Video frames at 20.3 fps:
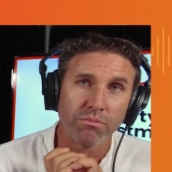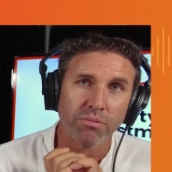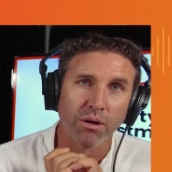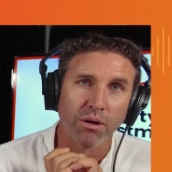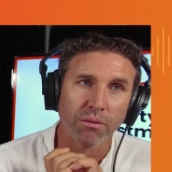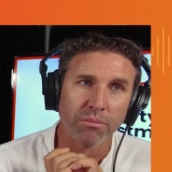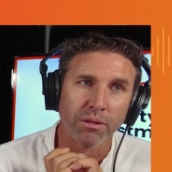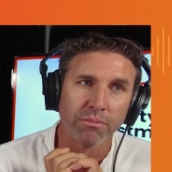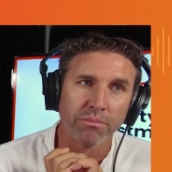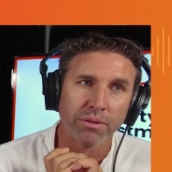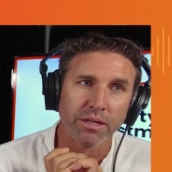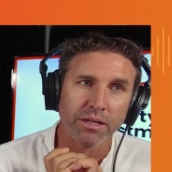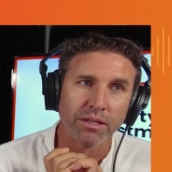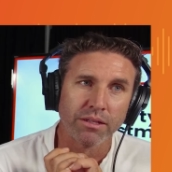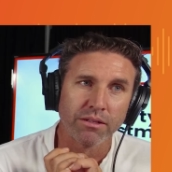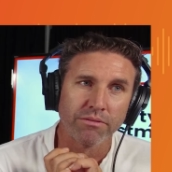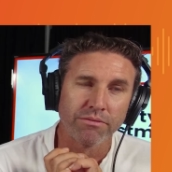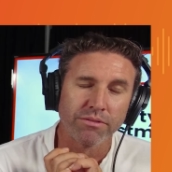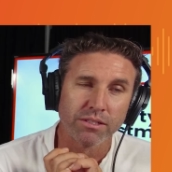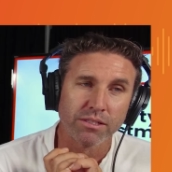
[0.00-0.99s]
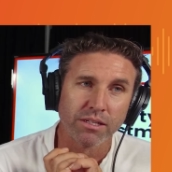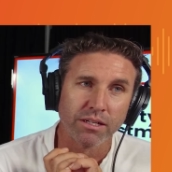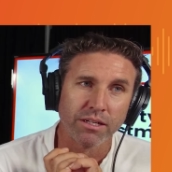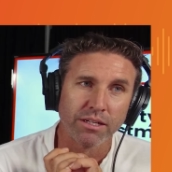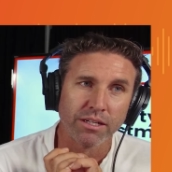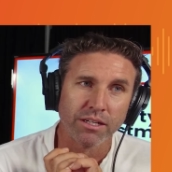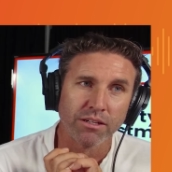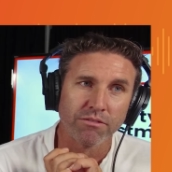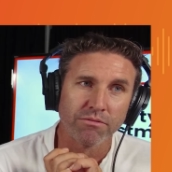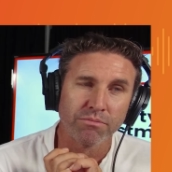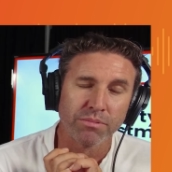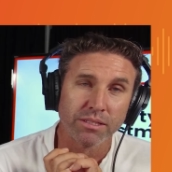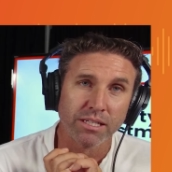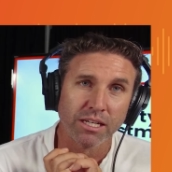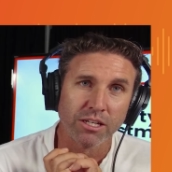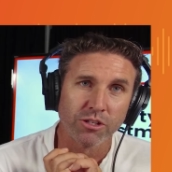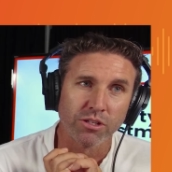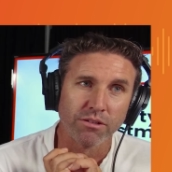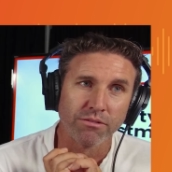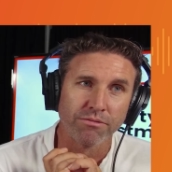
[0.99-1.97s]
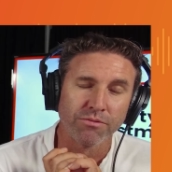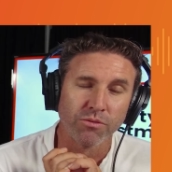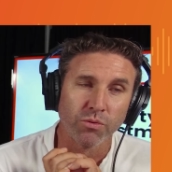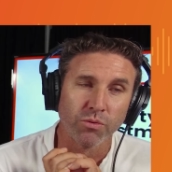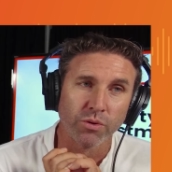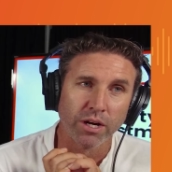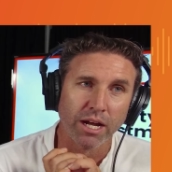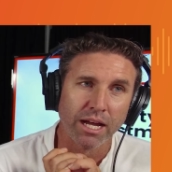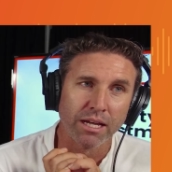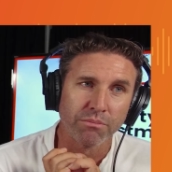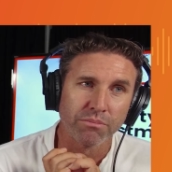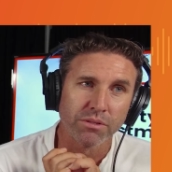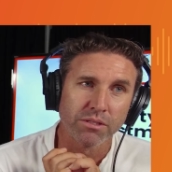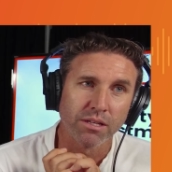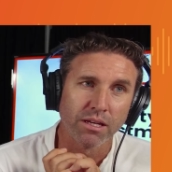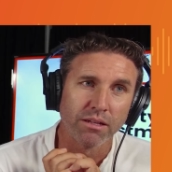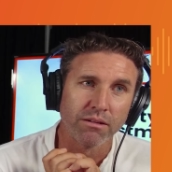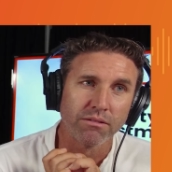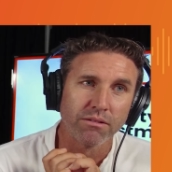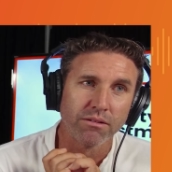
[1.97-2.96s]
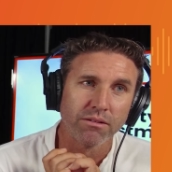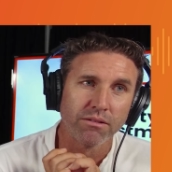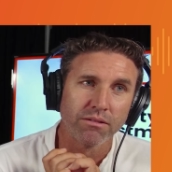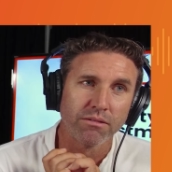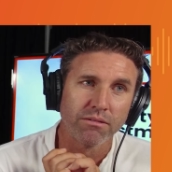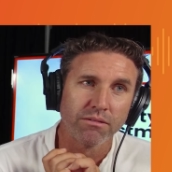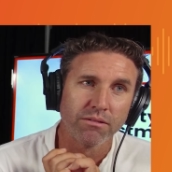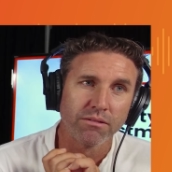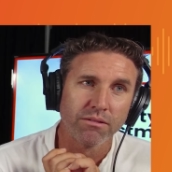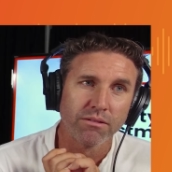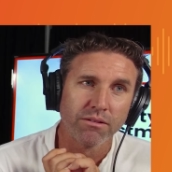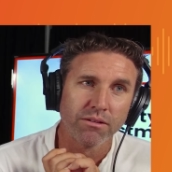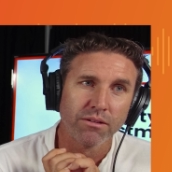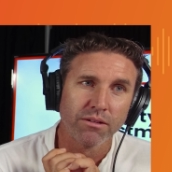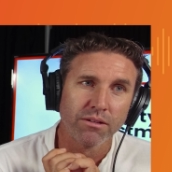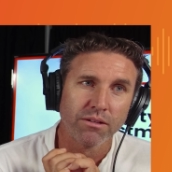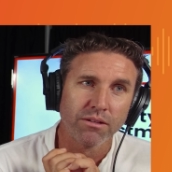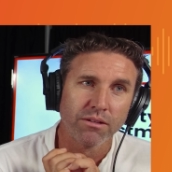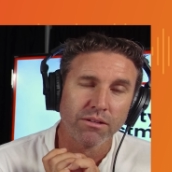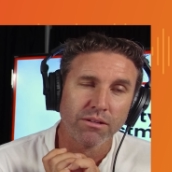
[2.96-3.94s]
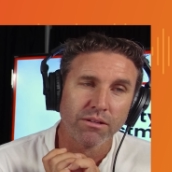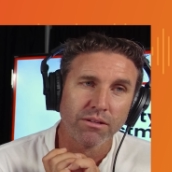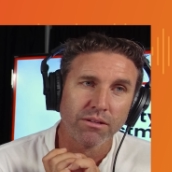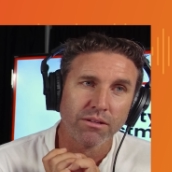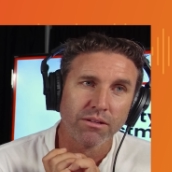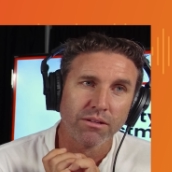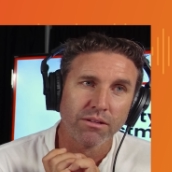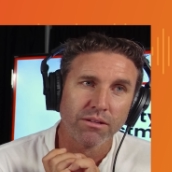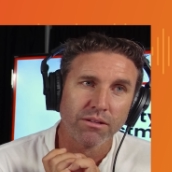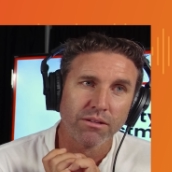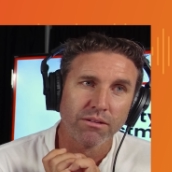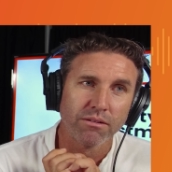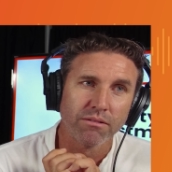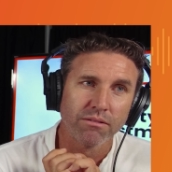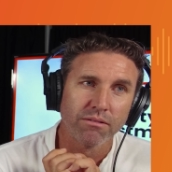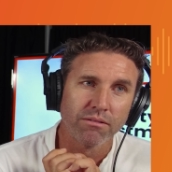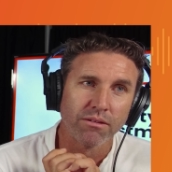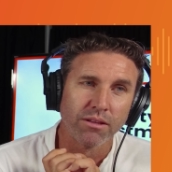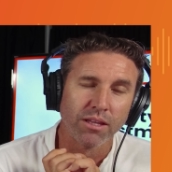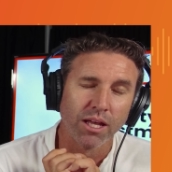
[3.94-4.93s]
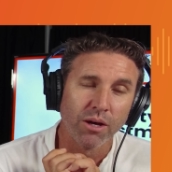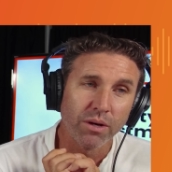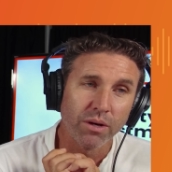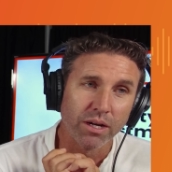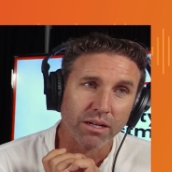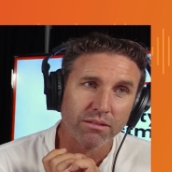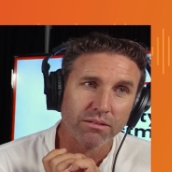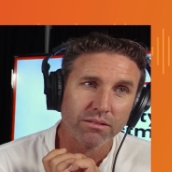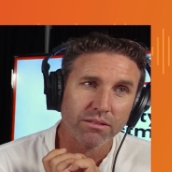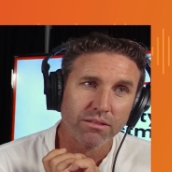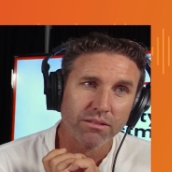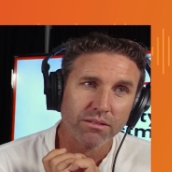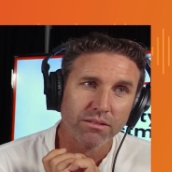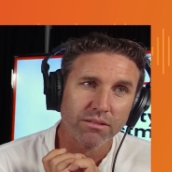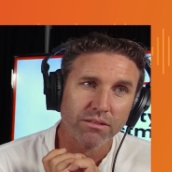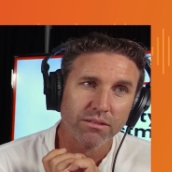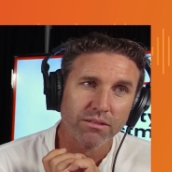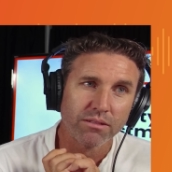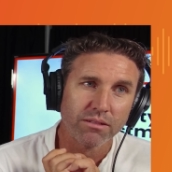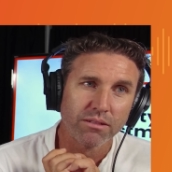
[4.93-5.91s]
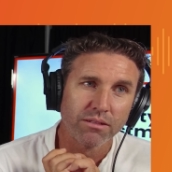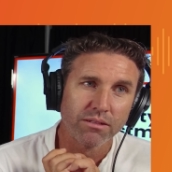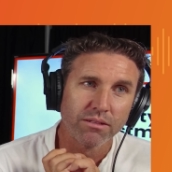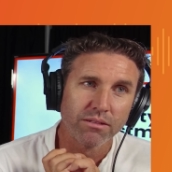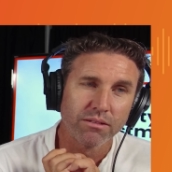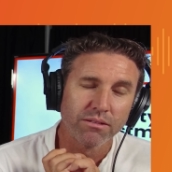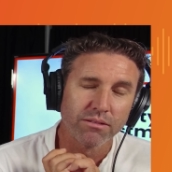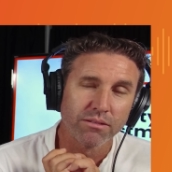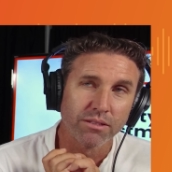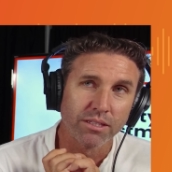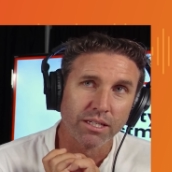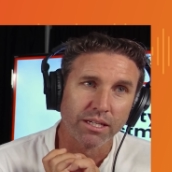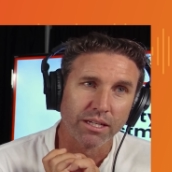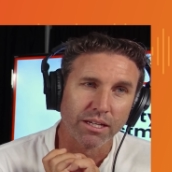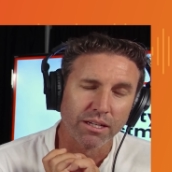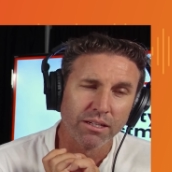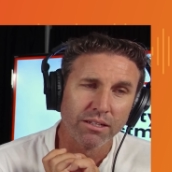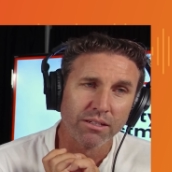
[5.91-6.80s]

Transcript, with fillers: it would probably be in the vicinity of potentially four to eight percent. No. Lower. Yeah. There